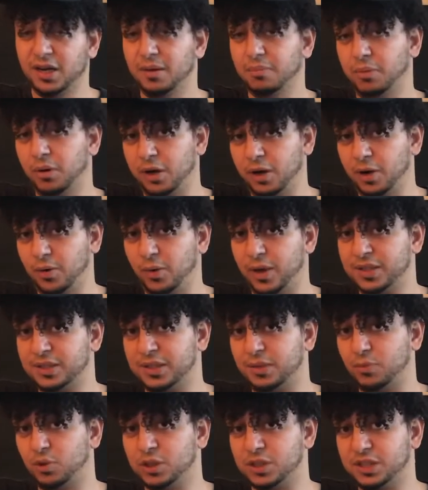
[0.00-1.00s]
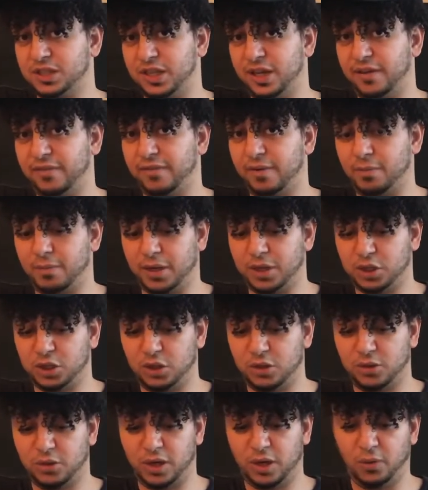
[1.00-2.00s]
put it away somewhere safe and make
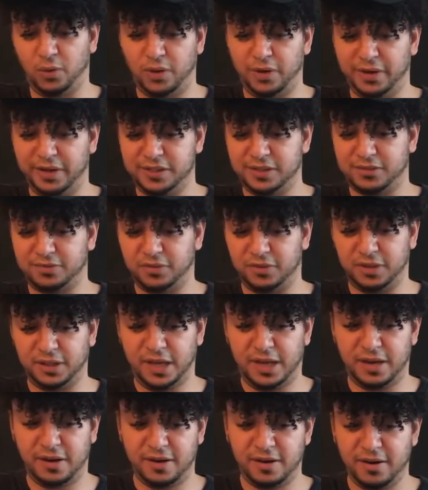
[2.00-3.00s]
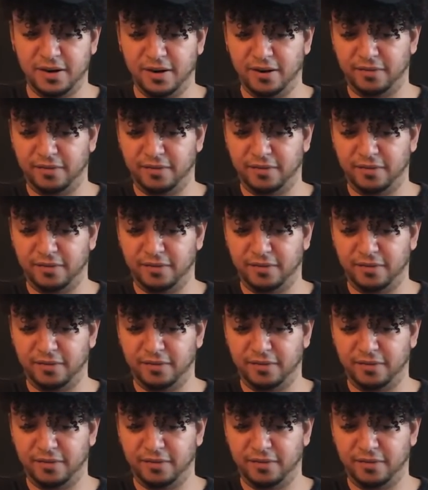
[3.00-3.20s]
sure you know where it is for later,